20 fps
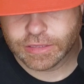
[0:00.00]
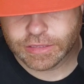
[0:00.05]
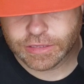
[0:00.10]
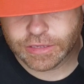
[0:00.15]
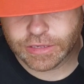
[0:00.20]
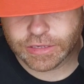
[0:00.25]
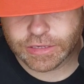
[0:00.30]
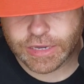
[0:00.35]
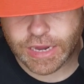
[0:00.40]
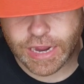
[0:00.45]

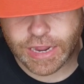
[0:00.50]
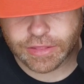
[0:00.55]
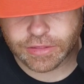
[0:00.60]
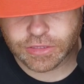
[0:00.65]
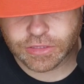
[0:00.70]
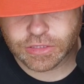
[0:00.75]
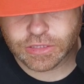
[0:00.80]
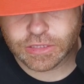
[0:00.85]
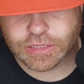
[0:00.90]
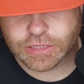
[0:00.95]
Good
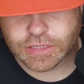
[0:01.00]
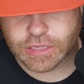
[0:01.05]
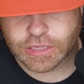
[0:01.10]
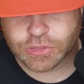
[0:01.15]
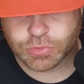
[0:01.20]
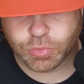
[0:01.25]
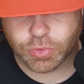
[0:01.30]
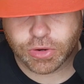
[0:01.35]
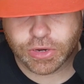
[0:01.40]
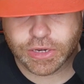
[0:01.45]
night.
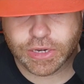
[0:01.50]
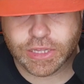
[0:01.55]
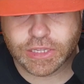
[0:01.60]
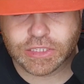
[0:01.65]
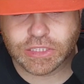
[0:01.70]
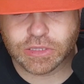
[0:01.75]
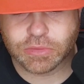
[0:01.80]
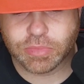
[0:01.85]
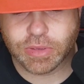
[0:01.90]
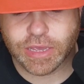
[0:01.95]
That's where he
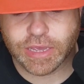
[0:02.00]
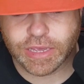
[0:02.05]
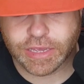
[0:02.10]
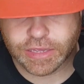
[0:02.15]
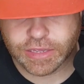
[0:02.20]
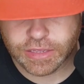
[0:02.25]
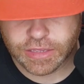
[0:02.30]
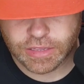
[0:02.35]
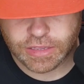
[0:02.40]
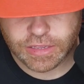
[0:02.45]
needs to
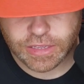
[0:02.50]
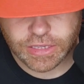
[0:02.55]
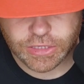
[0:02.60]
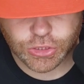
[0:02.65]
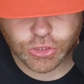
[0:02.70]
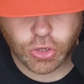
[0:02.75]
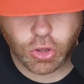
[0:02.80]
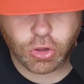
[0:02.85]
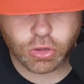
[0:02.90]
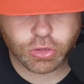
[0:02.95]
be, is
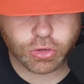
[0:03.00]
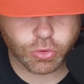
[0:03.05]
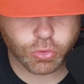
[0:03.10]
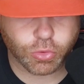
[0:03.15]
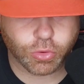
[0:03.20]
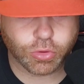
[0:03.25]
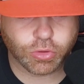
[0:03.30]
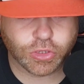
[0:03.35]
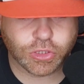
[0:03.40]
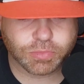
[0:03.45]
calling
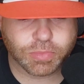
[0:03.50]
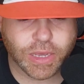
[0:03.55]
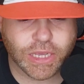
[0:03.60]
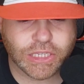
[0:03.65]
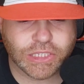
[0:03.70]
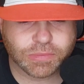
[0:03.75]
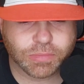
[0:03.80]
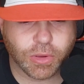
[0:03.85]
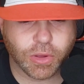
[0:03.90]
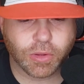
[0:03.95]
Orioles
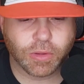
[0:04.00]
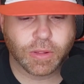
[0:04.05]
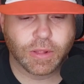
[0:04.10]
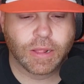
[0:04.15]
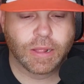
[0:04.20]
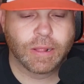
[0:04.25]
baseball.